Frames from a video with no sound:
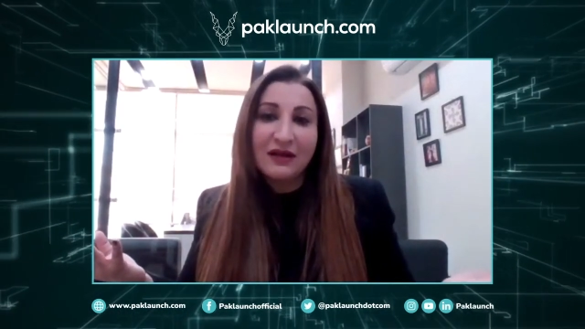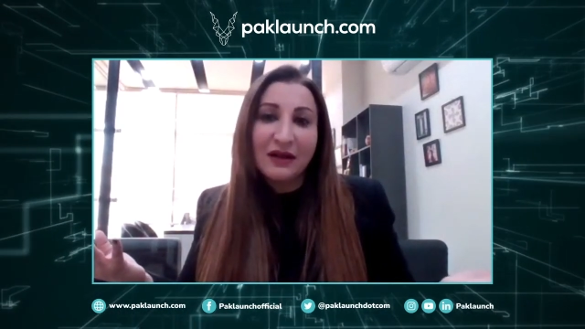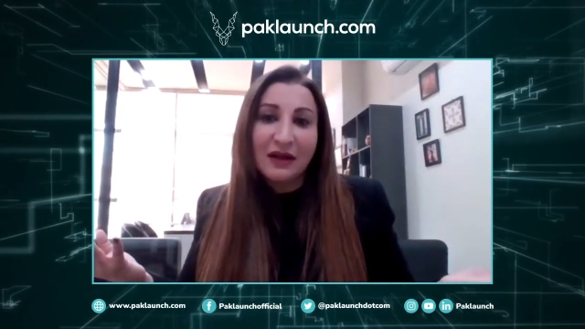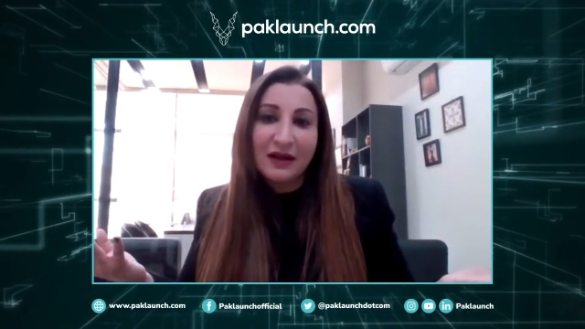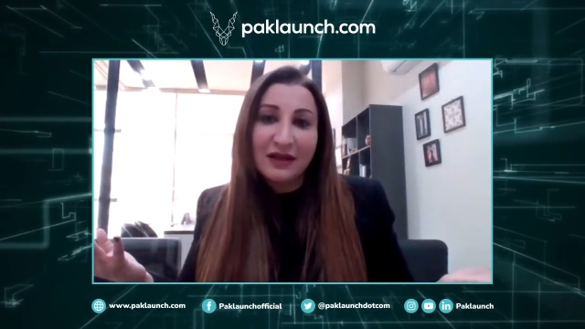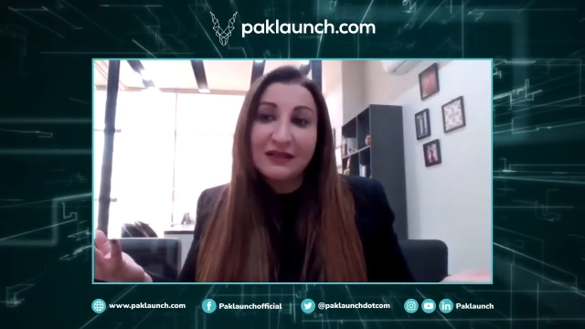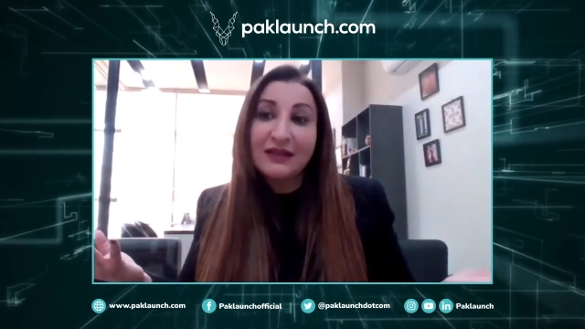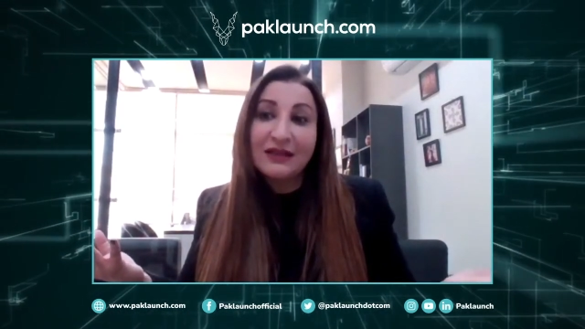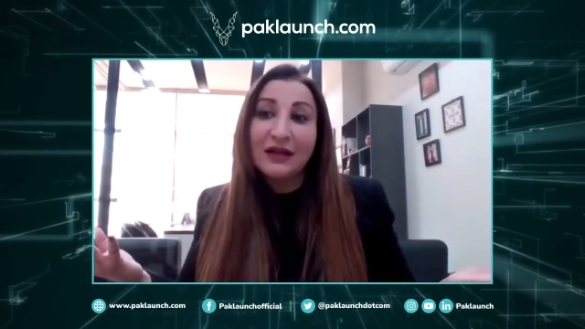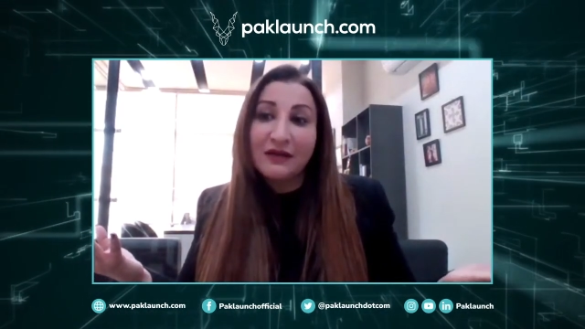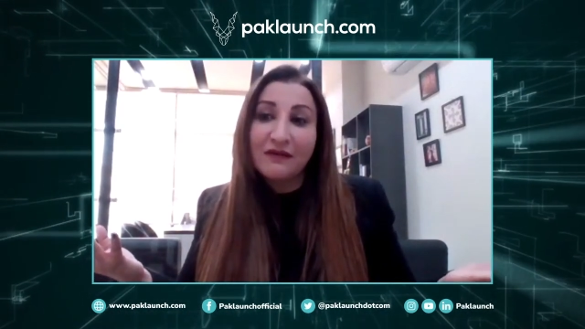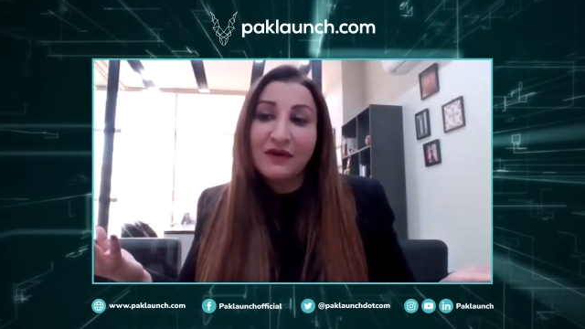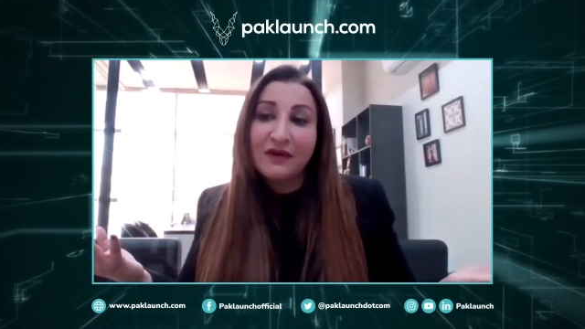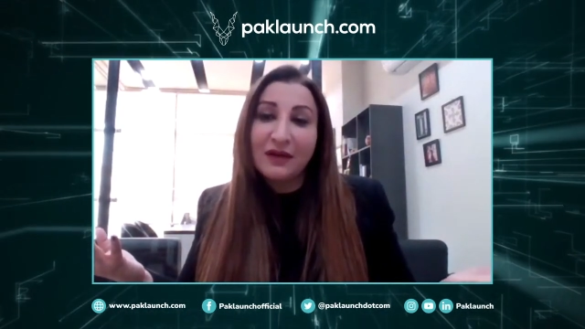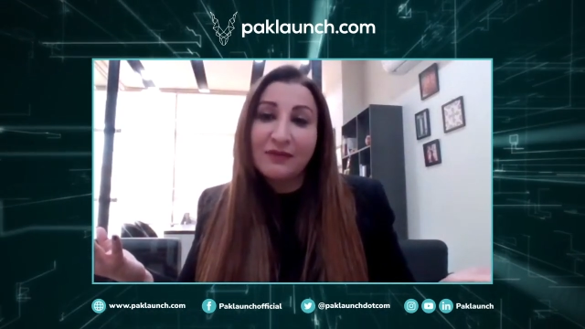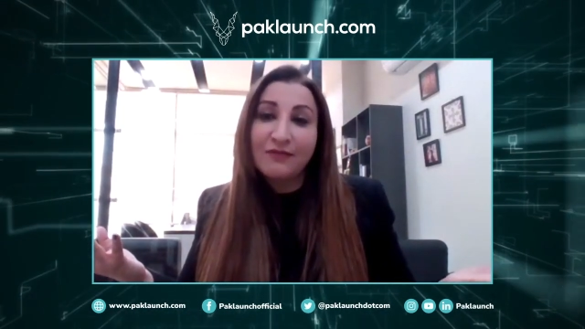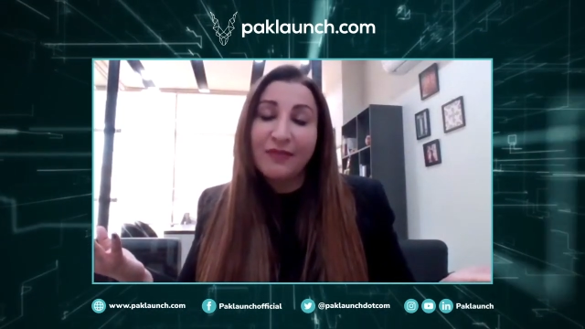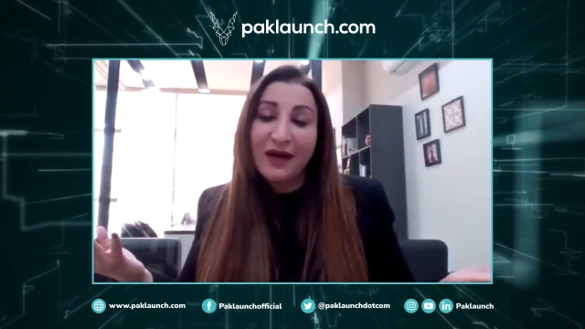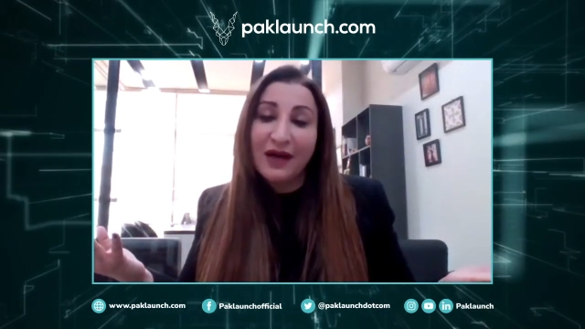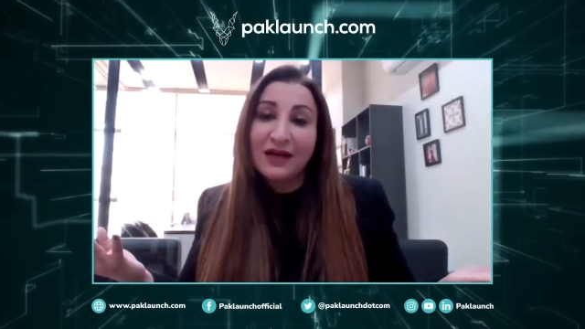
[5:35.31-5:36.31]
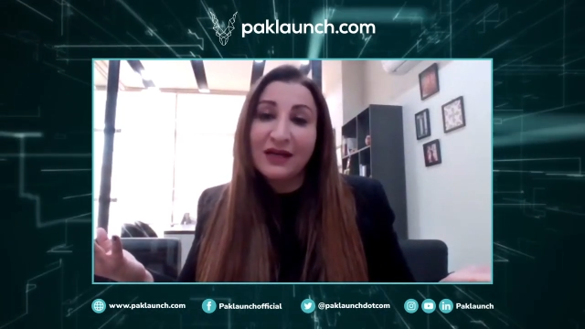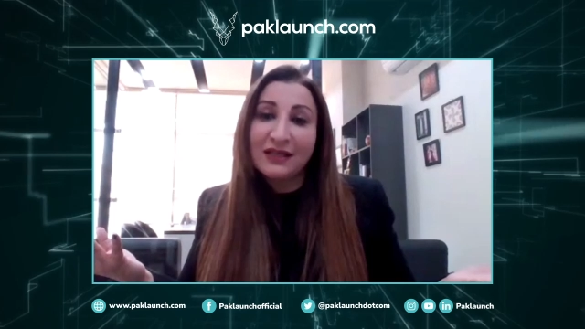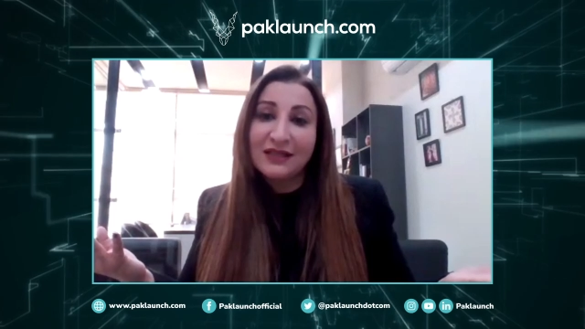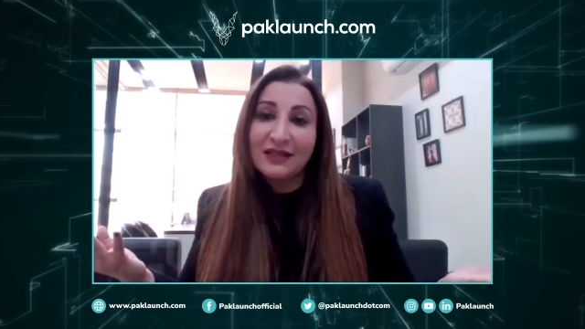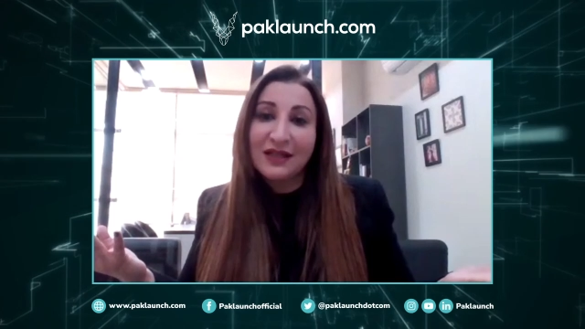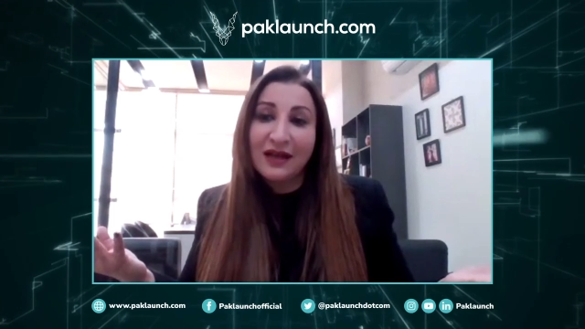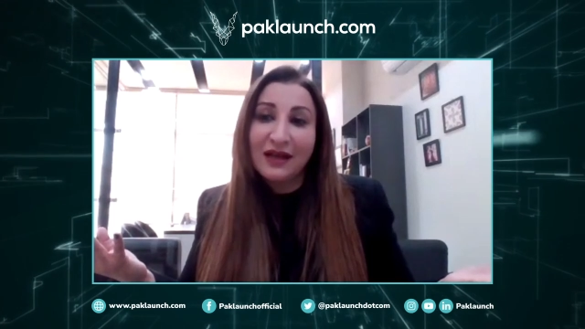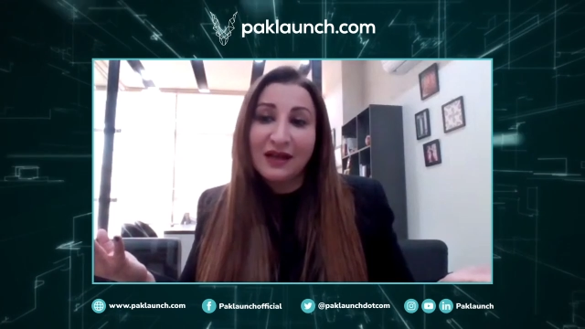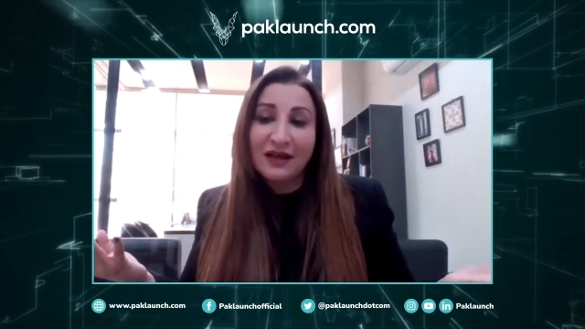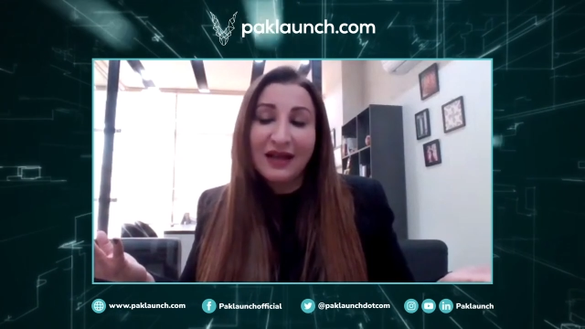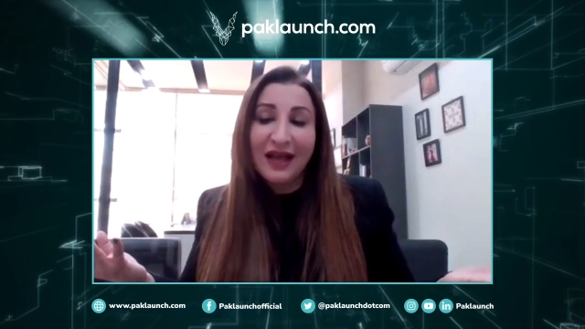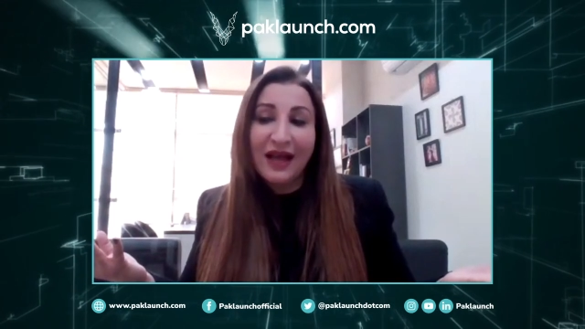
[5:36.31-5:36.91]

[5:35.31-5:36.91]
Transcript: is delivered in Pakistan